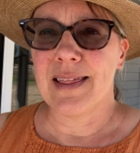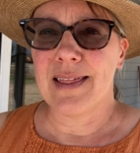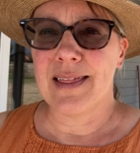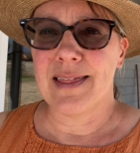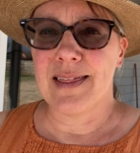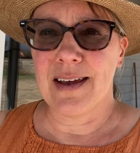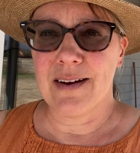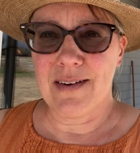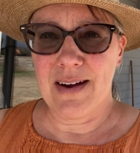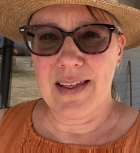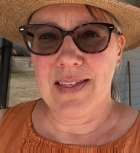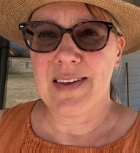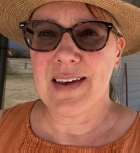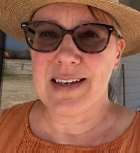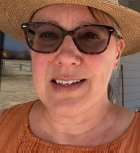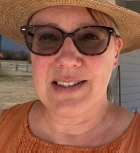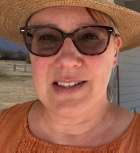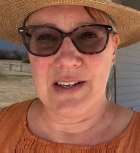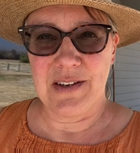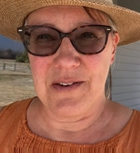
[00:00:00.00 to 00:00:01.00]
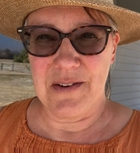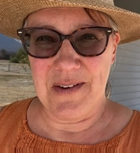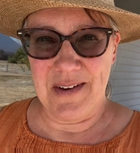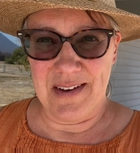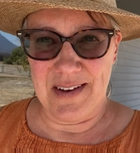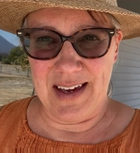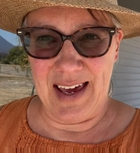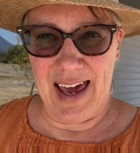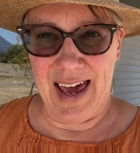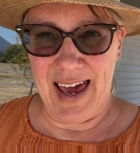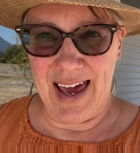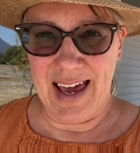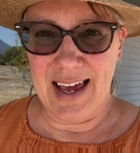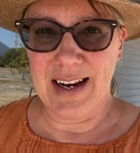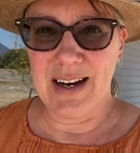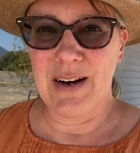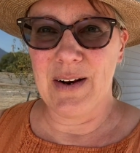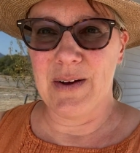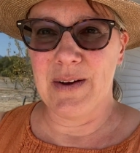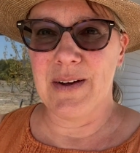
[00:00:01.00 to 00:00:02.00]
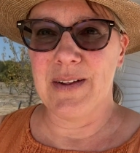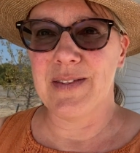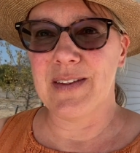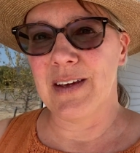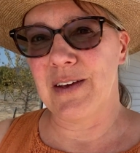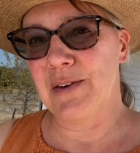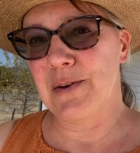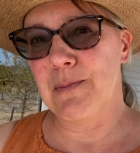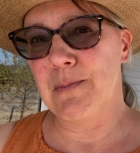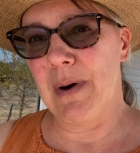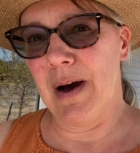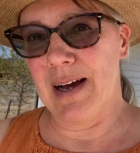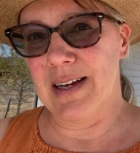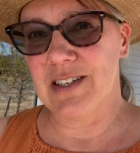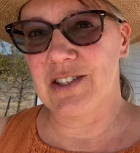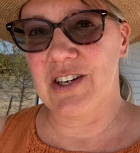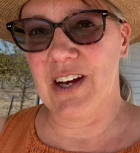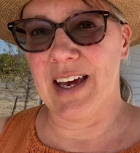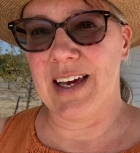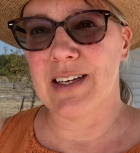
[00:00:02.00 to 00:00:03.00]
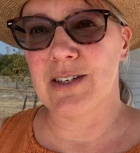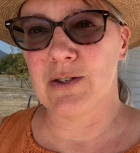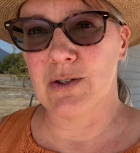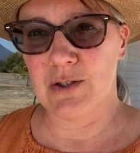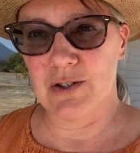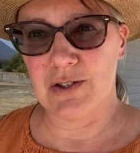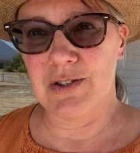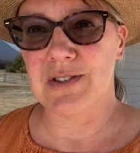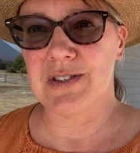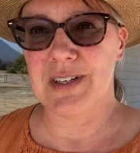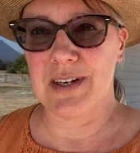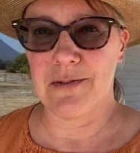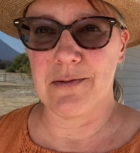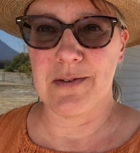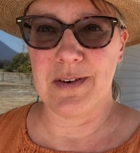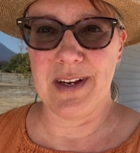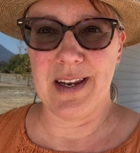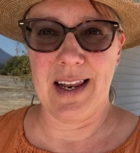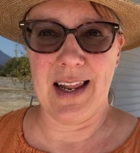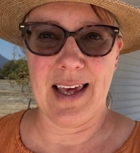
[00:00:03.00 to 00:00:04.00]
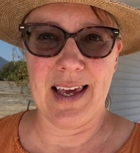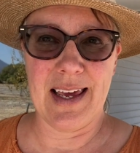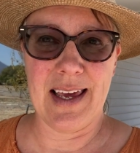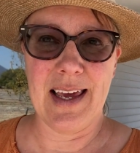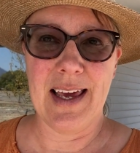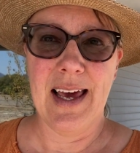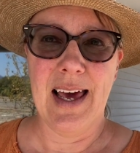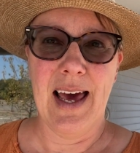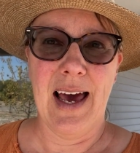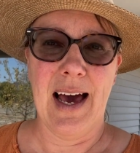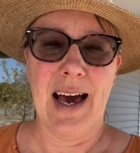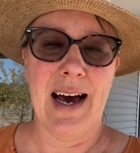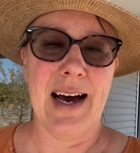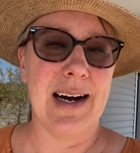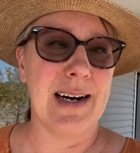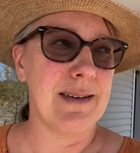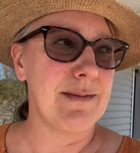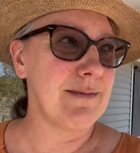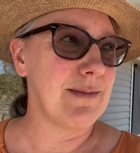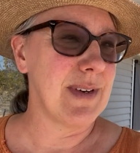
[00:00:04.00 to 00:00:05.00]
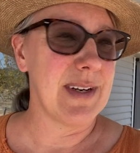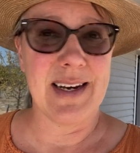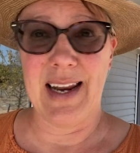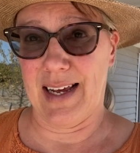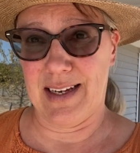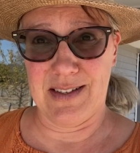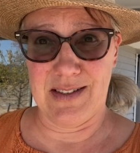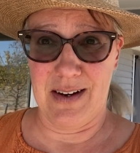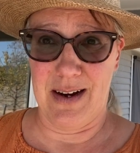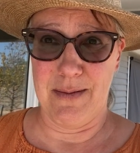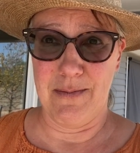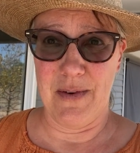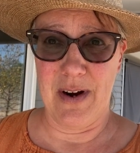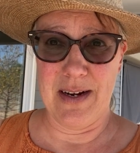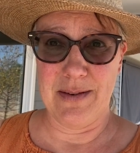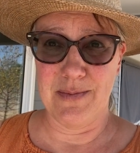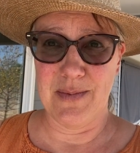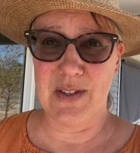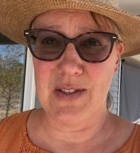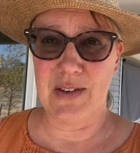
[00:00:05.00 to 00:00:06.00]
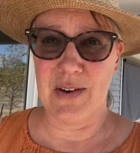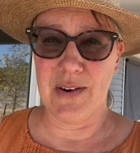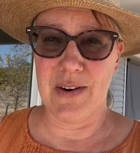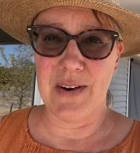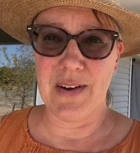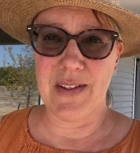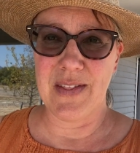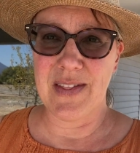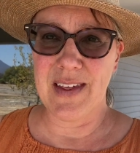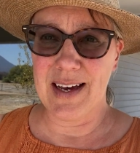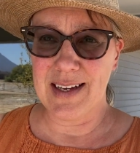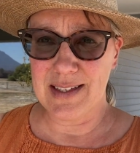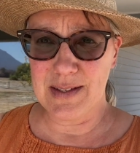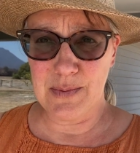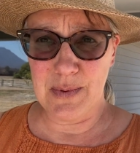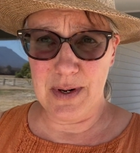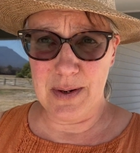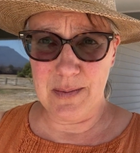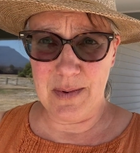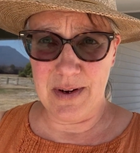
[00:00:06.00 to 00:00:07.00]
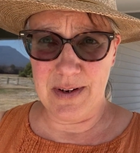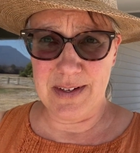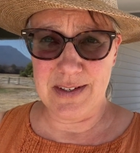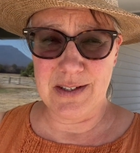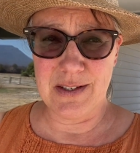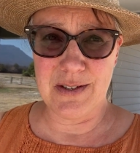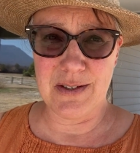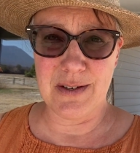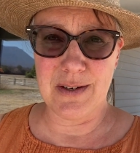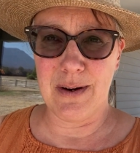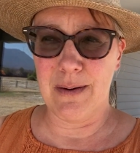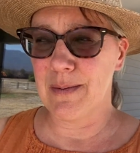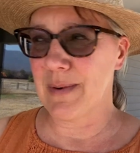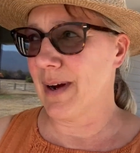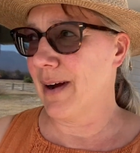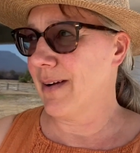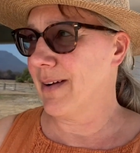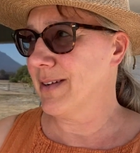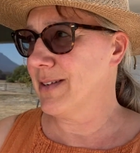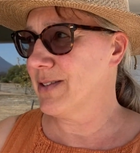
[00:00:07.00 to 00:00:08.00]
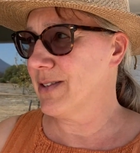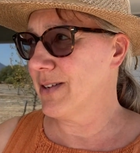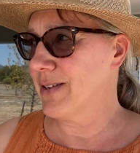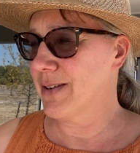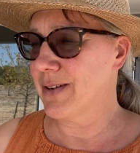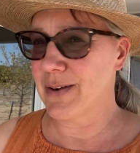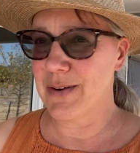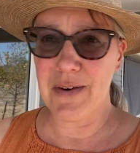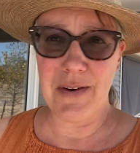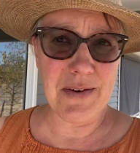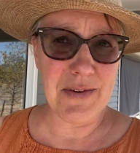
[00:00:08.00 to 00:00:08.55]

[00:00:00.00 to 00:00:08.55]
there are things that you can learn that you might change or do differently next time around. So that's what I'm going to do. I'm going to go